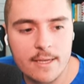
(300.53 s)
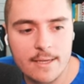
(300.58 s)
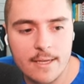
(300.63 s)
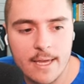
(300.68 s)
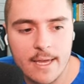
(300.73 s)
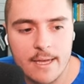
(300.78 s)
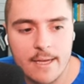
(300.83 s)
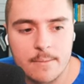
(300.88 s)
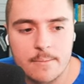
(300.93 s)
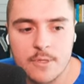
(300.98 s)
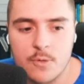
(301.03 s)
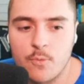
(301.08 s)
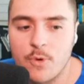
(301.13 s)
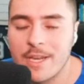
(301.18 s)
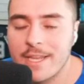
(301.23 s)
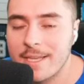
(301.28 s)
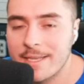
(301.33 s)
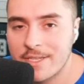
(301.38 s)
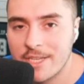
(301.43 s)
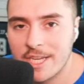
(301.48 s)
games,
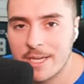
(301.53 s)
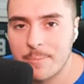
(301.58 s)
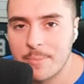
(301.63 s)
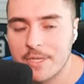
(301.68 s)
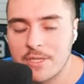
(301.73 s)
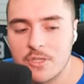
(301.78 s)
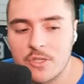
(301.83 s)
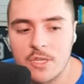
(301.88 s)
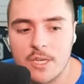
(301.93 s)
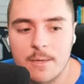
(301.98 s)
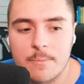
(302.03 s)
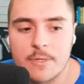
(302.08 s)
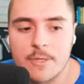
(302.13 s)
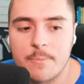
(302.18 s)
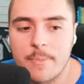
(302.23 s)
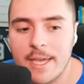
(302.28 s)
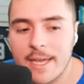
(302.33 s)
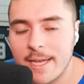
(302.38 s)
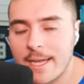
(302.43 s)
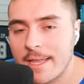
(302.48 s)
winning championships,
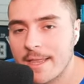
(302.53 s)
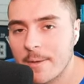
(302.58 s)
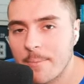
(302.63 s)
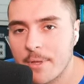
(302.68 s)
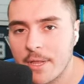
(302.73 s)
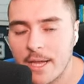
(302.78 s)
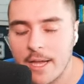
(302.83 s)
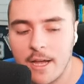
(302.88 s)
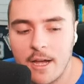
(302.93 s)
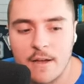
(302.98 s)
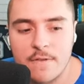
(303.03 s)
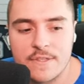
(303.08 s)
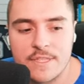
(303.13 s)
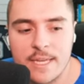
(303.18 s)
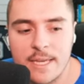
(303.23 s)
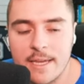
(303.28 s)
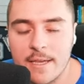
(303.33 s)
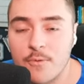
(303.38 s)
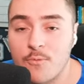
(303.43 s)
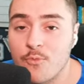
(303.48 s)
making the playoffs,
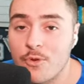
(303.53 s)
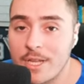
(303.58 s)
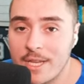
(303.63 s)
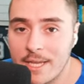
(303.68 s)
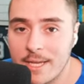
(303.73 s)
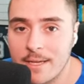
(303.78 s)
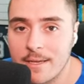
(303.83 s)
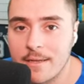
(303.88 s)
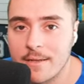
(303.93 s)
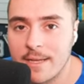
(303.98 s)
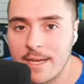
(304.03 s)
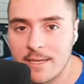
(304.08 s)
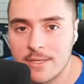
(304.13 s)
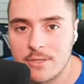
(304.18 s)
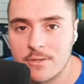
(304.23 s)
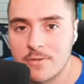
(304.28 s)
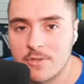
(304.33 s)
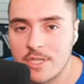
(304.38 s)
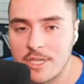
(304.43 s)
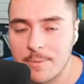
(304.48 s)
and winning
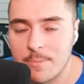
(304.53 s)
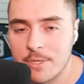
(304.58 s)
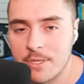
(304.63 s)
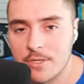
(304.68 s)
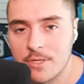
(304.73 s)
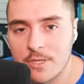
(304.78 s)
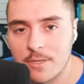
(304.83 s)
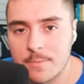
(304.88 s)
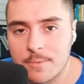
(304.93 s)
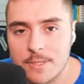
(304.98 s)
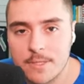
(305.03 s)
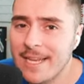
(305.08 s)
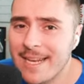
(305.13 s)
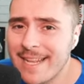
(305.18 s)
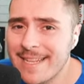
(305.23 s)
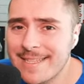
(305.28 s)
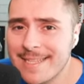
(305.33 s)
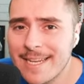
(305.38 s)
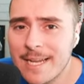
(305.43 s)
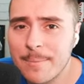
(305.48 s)
national championships. In
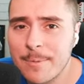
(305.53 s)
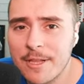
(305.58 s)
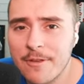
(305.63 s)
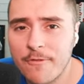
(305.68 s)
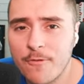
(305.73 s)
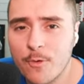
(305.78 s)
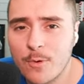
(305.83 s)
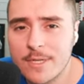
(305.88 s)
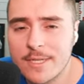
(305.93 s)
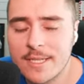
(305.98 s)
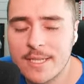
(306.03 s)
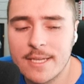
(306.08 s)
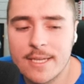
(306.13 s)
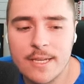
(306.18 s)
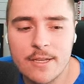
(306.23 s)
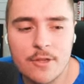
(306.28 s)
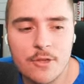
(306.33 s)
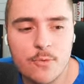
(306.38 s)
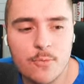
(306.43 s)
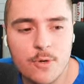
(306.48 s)
NCAA
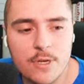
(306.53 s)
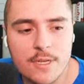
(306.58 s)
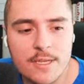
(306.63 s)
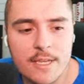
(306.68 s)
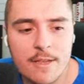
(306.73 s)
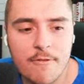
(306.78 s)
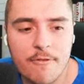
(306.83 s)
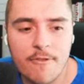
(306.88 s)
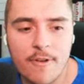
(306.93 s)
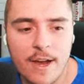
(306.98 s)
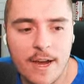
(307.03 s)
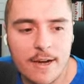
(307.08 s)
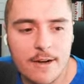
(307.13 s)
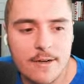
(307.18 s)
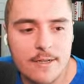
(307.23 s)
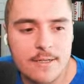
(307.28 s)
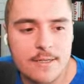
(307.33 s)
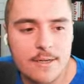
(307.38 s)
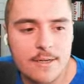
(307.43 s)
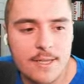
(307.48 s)
14, you wouldn't get
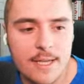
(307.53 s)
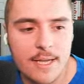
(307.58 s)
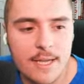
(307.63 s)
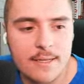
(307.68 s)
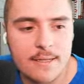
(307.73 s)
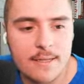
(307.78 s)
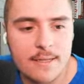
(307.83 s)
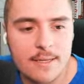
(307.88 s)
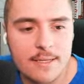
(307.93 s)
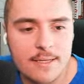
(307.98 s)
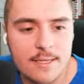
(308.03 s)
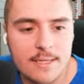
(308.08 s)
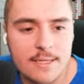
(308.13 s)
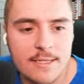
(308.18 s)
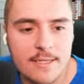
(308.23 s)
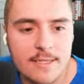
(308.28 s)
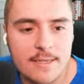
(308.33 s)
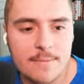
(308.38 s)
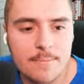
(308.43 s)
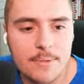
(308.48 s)
fired until the end of the
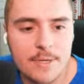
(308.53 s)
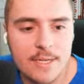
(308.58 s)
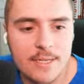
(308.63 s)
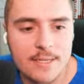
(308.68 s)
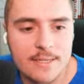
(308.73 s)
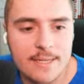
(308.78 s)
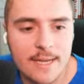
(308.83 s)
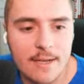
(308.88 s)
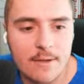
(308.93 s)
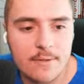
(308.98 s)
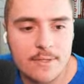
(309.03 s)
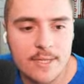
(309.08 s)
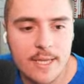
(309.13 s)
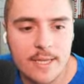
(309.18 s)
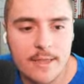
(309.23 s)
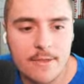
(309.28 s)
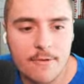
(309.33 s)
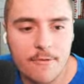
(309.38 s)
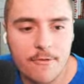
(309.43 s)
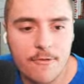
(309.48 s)
season, but it sounds
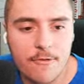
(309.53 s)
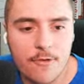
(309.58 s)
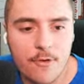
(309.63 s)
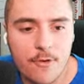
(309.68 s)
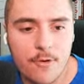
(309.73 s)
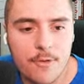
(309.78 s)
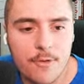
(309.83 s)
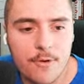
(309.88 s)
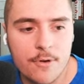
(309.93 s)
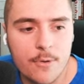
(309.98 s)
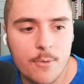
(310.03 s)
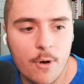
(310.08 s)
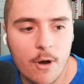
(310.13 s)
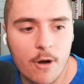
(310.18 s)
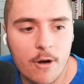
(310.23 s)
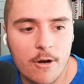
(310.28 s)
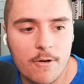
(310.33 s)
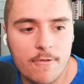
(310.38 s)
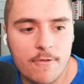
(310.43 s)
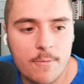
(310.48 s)
like the further you
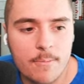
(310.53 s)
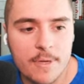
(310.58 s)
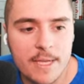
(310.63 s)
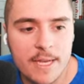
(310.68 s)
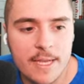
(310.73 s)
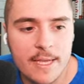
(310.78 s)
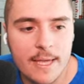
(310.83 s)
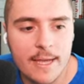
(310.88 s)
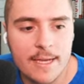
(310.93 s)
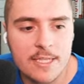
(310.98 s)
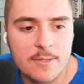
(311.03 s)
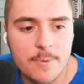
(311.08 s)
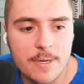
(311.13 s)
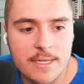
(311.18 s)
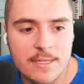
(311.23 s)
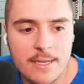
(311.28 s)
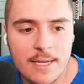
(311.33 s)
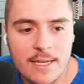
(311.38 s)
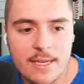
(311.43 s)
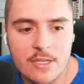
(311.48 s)
are from meeting
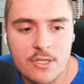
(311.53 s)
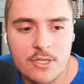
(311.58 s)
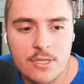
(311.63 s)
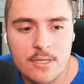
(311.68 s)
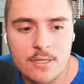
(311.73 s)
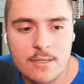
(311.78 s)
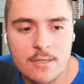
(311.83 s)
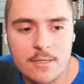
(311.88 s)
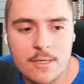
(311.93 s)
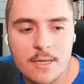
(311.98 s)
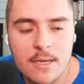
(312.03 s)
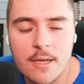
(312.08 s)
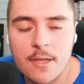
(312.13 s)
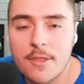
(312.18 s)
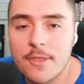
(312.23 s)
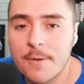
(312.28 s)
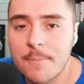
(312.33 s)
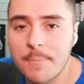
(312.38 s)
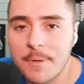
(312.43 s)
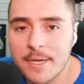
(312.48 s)
expectations,
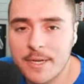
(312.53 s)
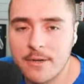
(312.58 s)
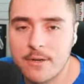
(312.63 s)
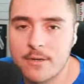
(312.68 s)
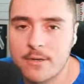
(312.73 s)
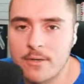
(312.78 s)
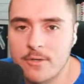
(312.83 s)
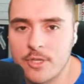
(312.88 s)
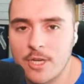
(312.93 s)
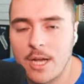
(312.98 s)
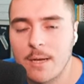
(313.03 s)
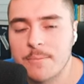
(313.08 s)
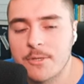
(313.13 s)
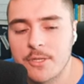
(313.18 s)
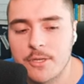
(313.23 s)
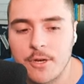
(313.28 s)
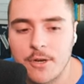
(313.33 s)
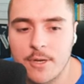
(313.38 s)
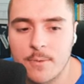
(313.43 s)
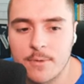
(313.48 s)
the bigger your job
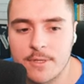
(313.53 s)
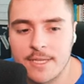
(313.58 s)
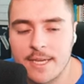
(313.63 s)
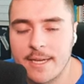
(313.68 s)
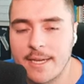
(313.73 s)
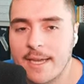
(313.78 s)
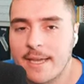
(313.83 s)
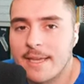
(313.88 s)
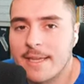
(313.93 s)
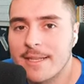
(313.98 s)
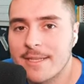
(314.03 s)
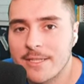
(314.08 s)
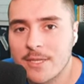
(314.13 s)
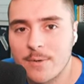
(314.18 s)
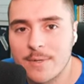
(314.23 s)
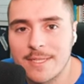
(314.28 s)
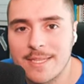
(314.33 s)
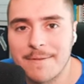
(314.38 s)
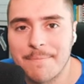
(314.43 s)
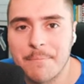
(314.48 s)
security will take a hit.
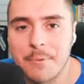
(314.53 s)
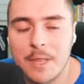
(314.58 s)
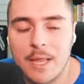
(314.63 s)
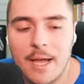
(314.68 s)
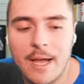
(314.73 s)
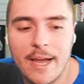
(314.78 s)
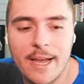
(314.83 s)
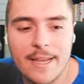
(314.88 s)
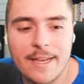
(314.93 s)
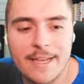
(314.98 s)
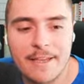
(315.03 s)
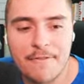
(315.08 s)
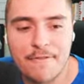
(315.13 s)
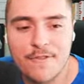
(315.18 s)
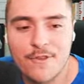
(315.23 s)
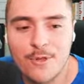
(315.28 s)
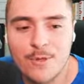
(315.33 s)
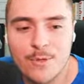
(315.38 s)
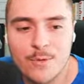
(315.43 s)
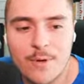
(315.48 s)
So it's implied
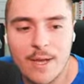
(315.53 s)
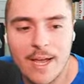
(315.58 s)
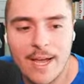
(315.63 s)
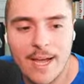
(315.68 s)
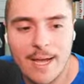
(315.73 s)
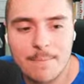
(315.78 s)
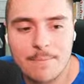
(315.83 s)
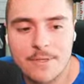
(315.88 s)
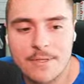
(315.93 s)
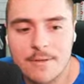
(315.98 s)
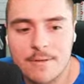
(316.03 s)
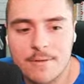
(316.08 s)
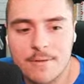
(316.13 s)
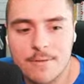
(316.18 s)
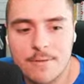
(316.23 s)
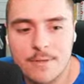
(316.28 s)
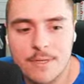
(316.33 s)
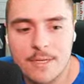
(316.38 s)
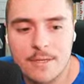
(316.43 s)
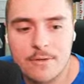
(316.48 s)
if you do
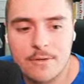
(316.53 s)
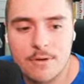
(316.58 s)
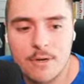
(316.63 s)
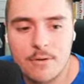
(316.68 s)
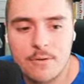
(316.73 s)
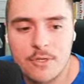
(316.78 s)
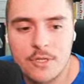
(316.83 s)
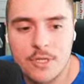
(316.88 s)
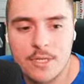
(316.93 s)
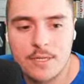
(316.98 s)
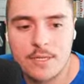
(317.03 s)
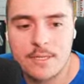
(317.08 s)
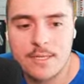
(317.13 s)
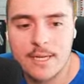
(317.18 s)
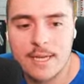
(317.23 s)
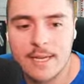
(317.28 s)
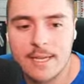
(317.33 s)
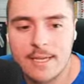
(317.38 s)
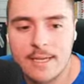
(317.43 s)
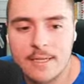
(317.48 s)
absolutely atrocious
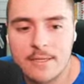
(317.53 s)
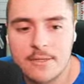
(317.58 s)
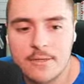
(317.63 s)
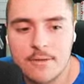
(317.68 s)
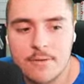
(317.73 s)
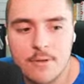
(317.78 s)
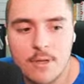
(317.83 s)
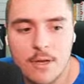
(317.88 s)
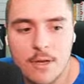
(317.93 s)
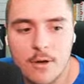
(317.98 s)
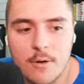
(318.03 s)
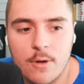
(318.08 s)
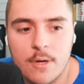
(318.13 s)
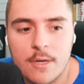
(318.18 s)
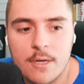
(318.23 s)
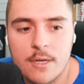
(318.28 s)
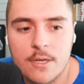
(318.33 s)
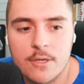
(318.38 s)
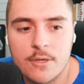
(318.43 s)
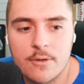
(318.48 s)
and it gets too low,
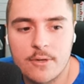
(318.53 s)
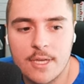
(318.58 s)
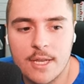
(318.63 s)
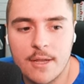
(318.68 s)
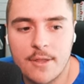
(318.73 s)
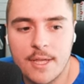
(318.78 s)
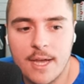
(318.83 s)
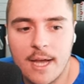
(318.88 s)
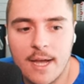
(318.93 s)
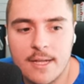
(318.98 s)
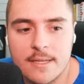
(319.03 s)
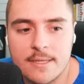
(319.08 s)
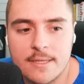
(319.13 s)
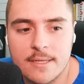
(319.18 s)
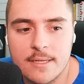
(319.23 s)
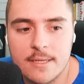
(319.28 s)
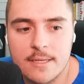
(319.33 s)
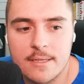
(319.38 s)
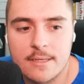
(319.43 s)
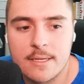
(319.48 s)
you'll get on the hot
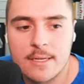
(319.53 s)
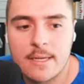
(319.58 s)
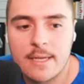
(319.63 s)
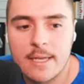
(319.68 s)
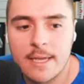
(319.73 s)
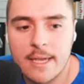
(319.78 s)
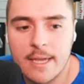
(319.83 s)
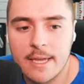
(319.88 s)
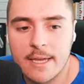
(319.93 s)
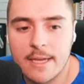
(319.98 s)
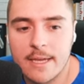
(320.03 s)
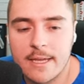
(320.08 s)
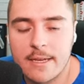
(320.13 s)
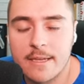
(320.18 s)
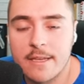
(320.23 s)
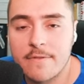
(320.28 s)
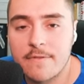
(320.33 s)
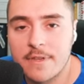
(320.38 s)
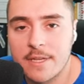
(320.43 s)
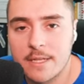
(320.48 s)
seat, and
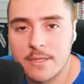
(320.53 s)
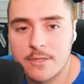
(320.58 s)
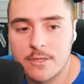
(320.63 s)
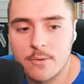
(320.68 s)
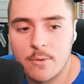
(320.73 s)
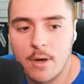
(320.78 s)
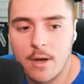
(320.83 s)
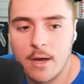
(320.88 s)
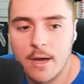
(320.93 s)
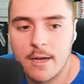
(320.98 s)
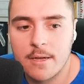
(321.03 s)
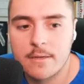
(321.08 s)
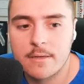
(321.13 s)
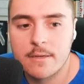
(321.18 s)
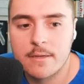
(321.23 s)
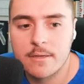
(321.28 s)
if it gets too hot,